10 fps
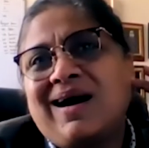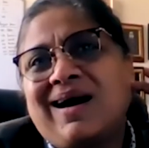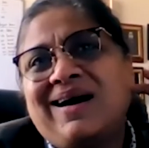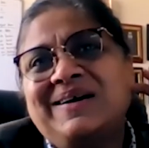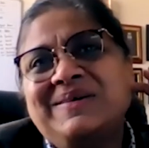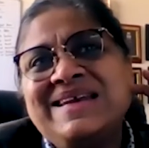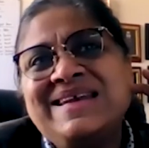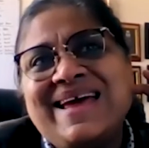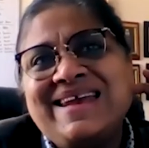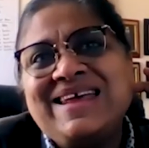uh,
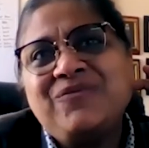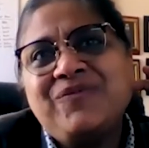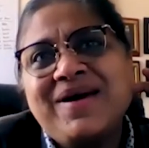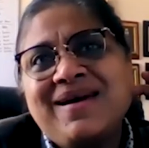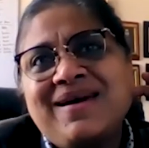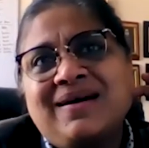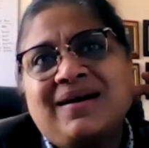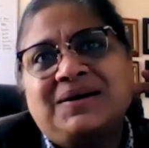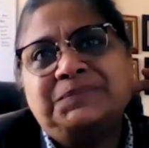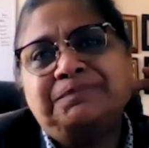in any way
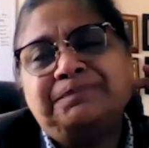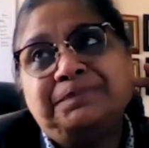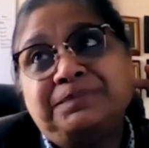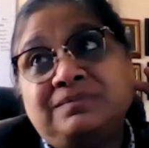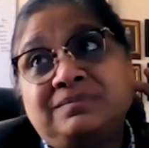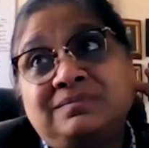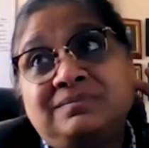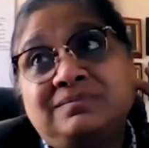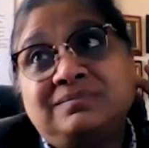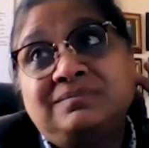
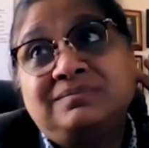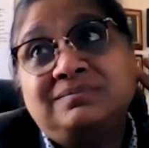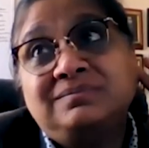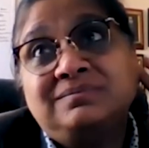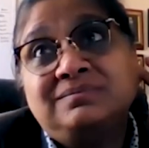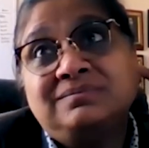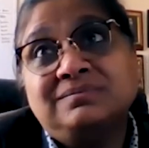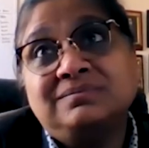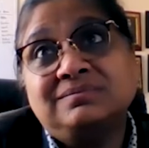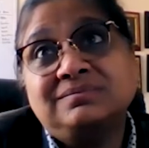um,
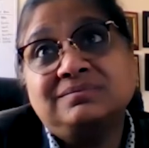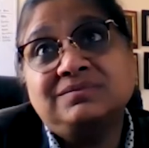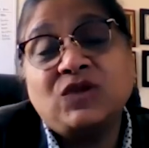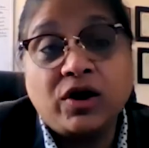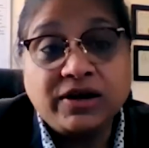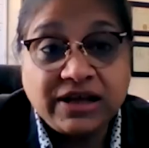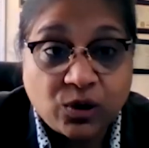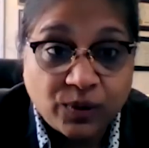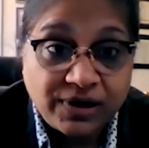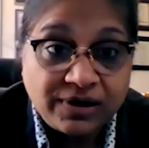not
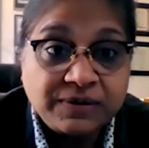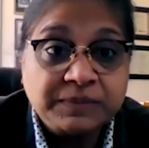equal.